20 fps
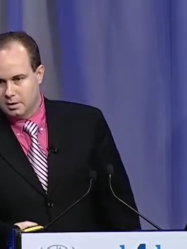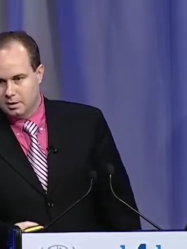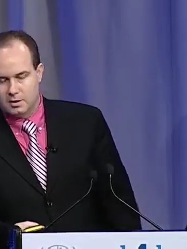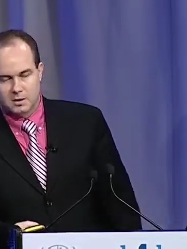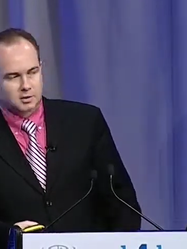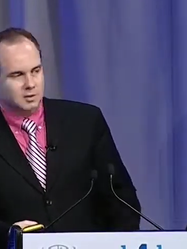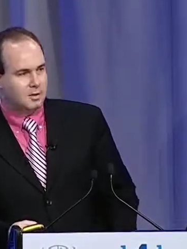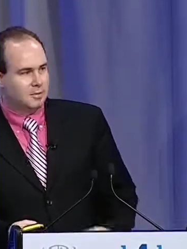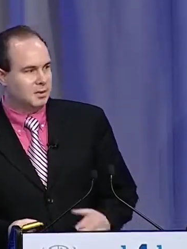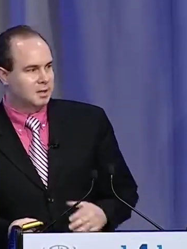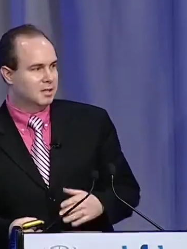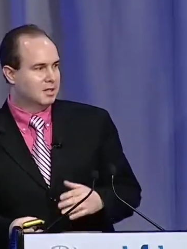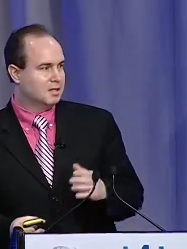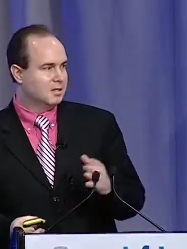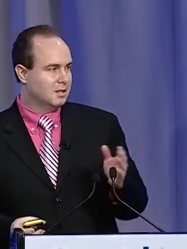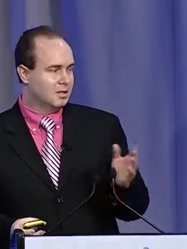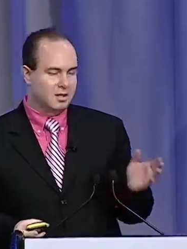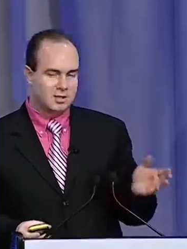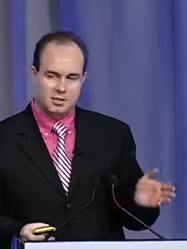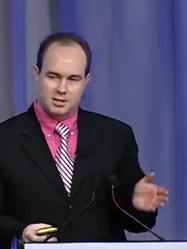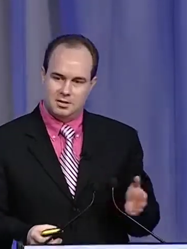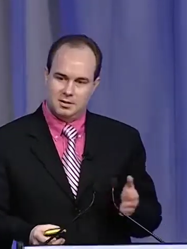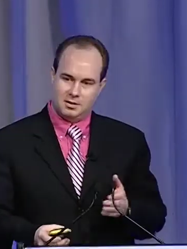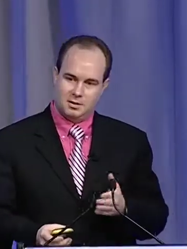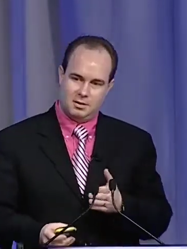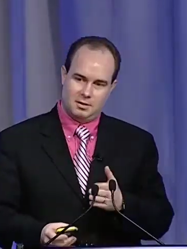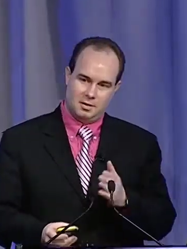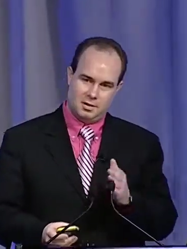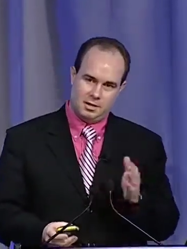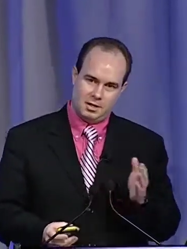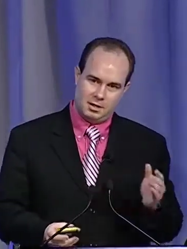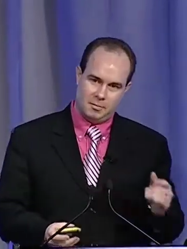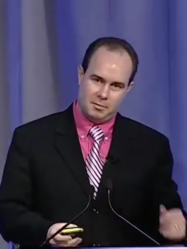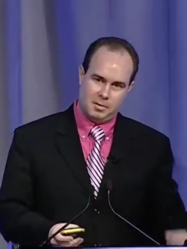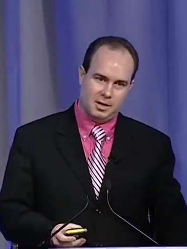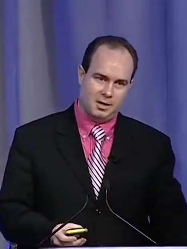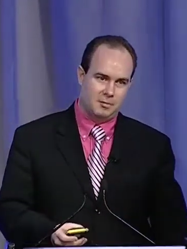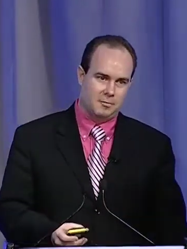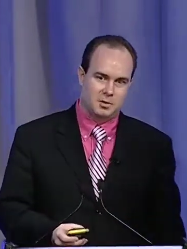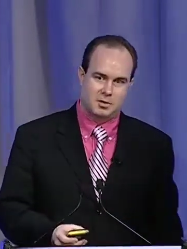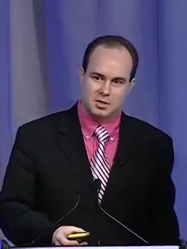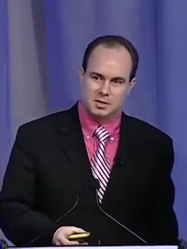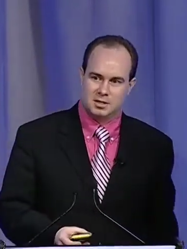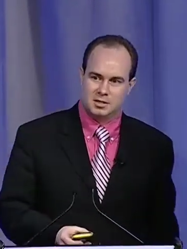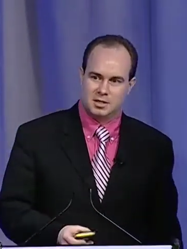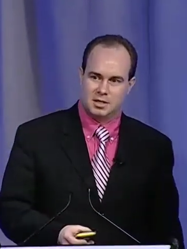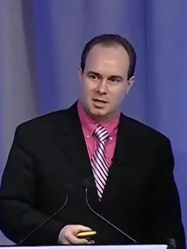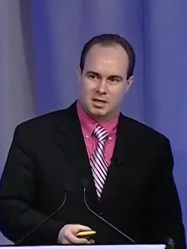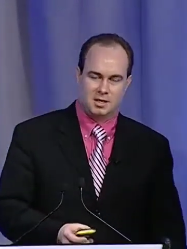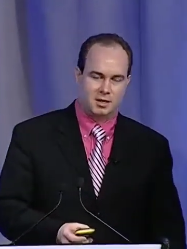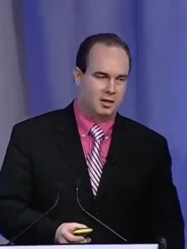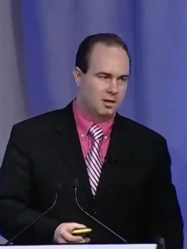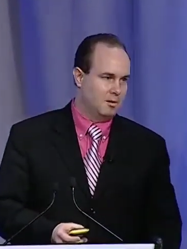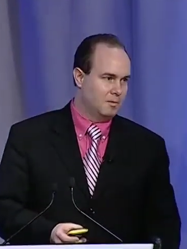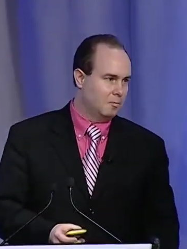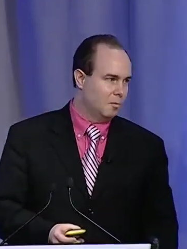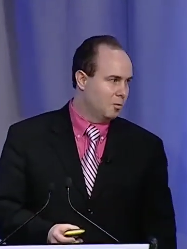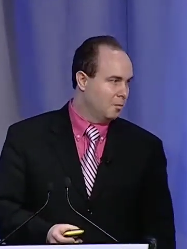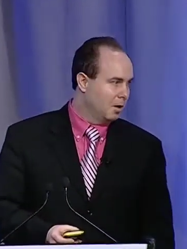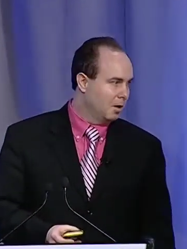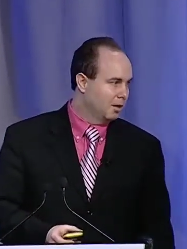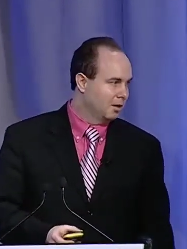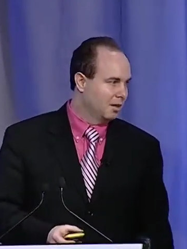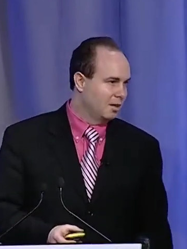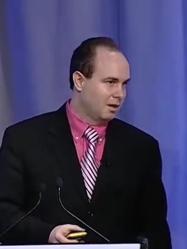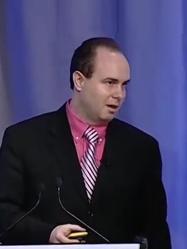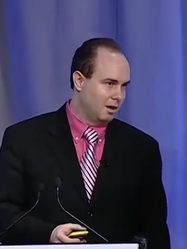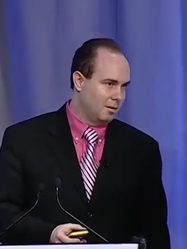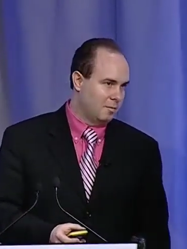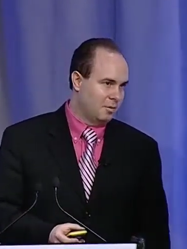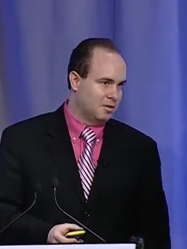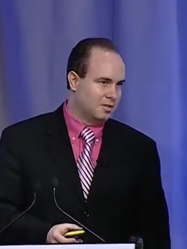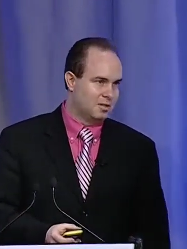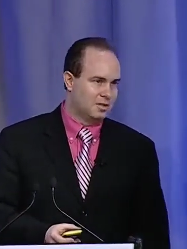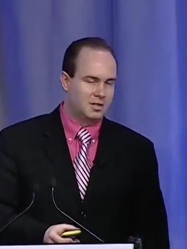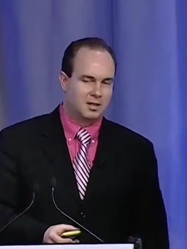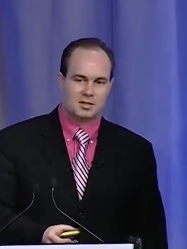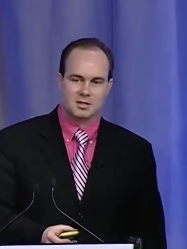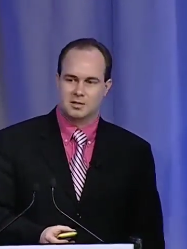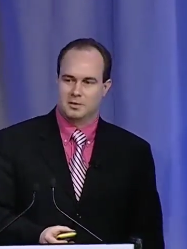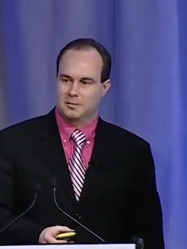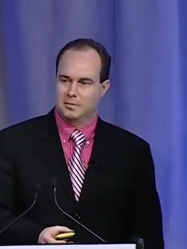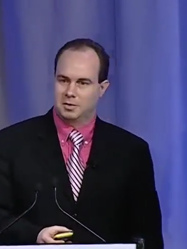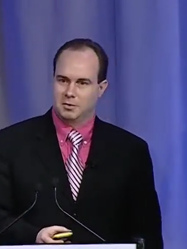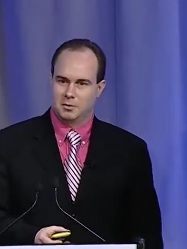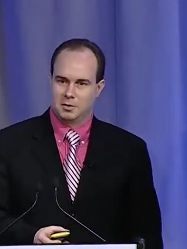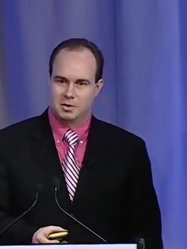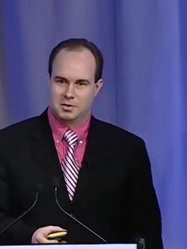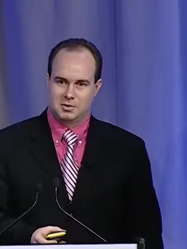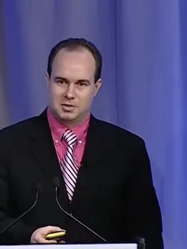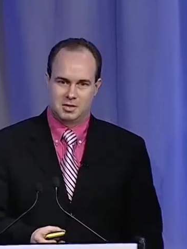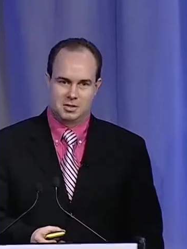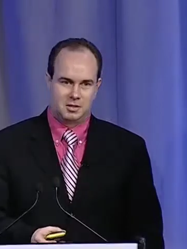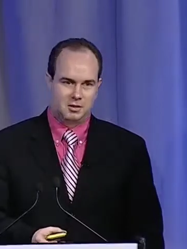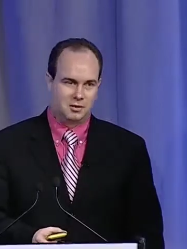So I'm going to discuss the Gigapan, which is a robotic camera today, something we're using in